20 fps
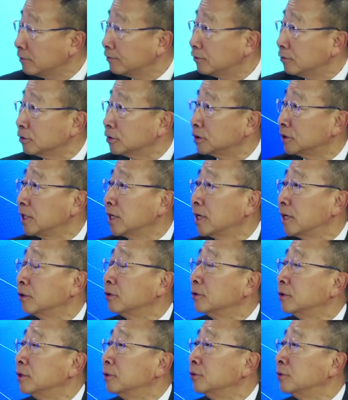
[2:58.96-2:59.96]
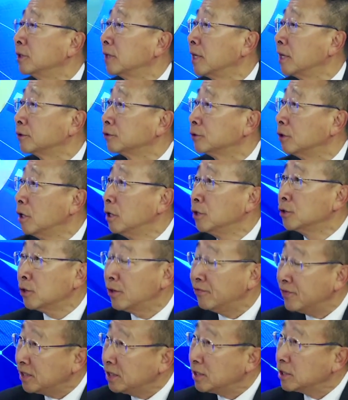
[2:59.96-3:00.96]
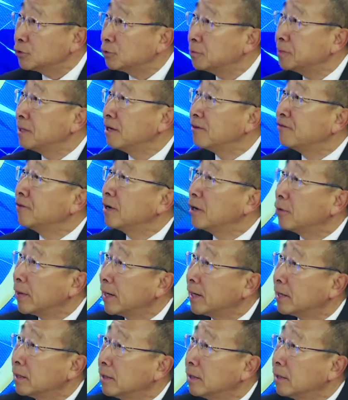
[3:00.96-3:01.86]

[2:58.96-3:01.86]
course they can continue to take action. So I think this will be a fair way,